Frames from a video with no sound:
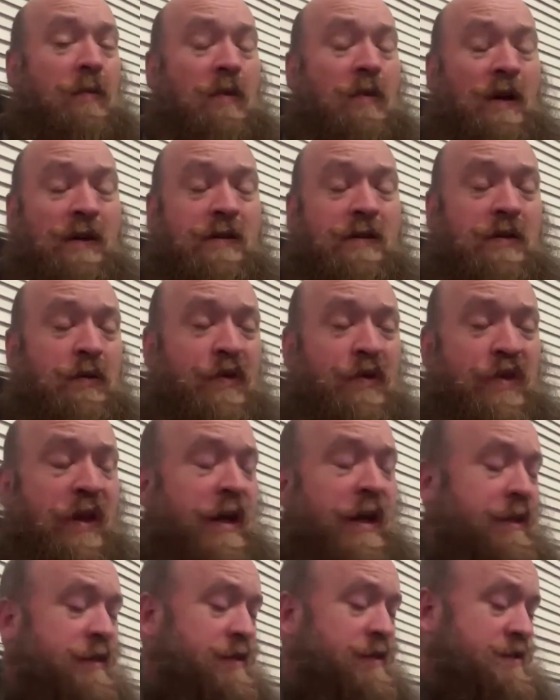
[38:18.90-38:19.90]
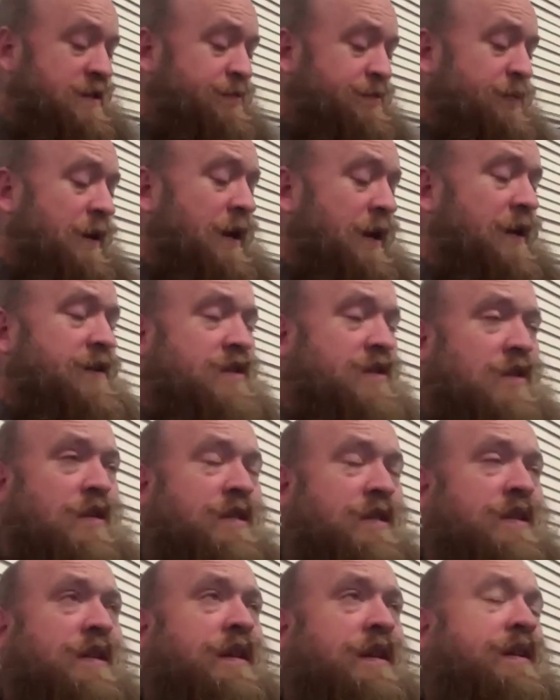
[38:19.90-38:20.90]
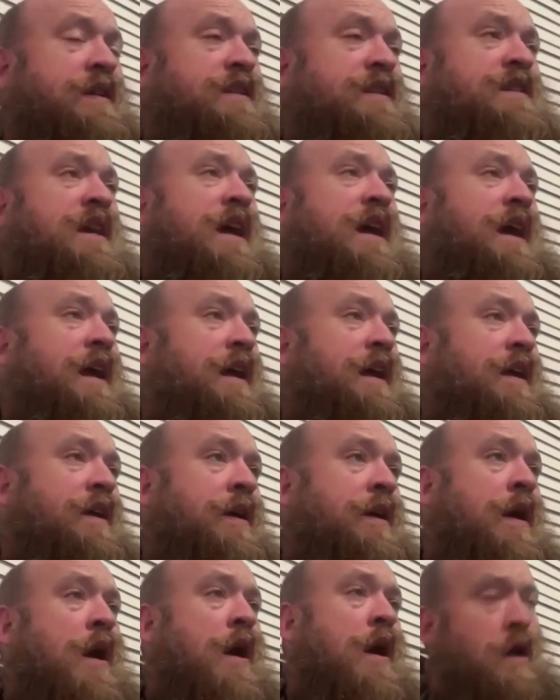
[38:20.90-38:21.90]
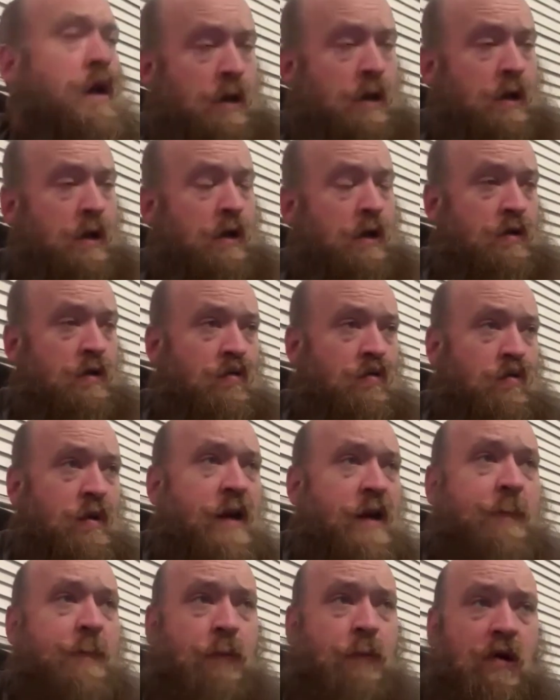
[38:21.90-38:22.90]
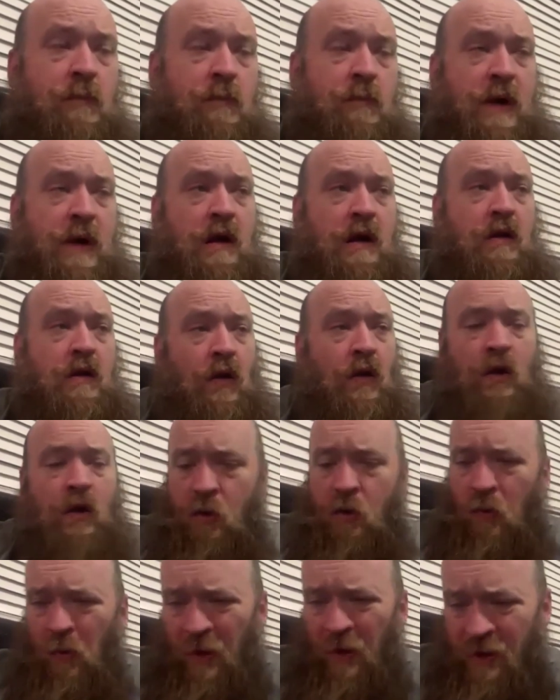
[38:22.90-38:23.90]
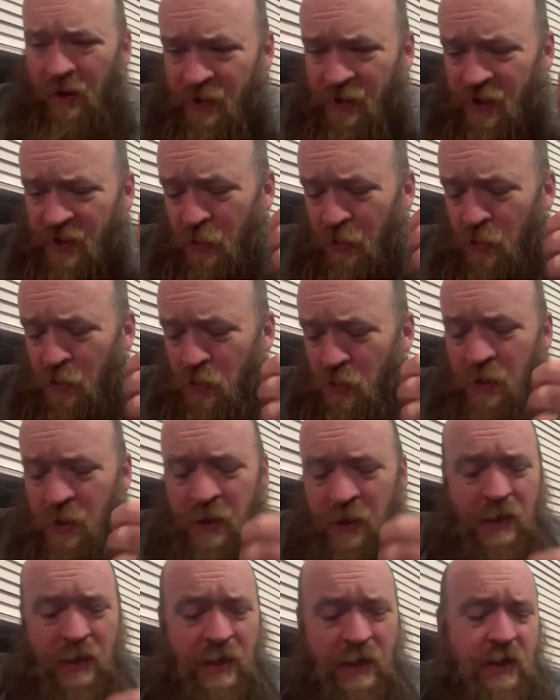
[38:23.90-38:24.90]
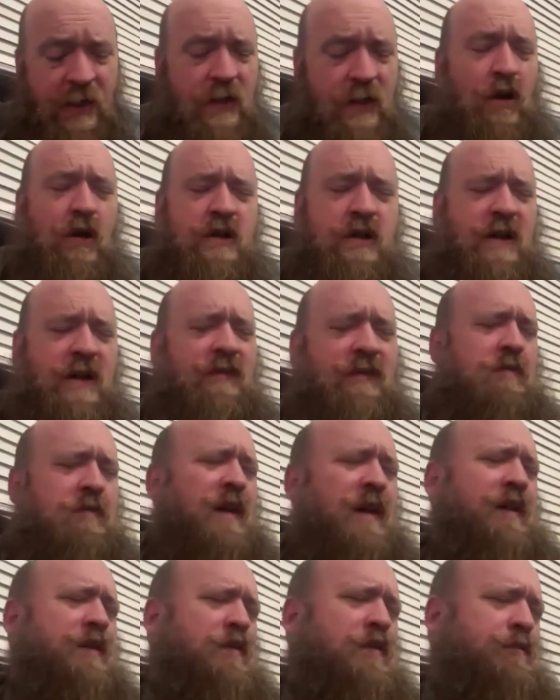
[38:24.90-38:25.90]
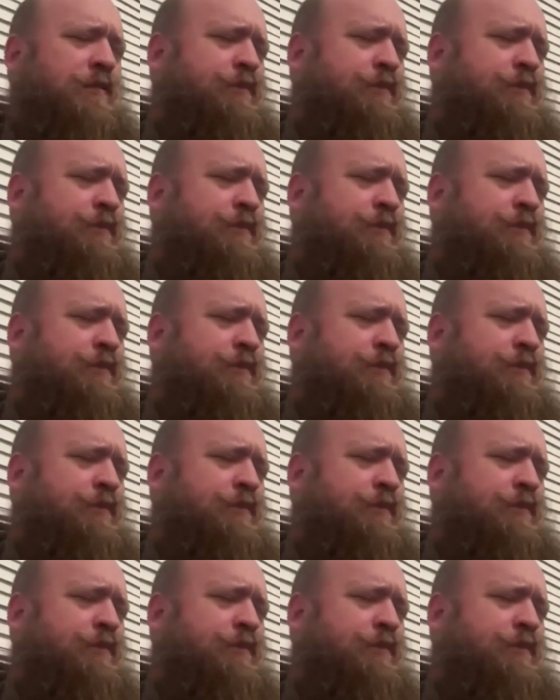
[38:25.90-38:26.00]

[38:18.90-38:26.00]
Want to thank the sponsor today, Reaper Apparel. Want to encourage everybody to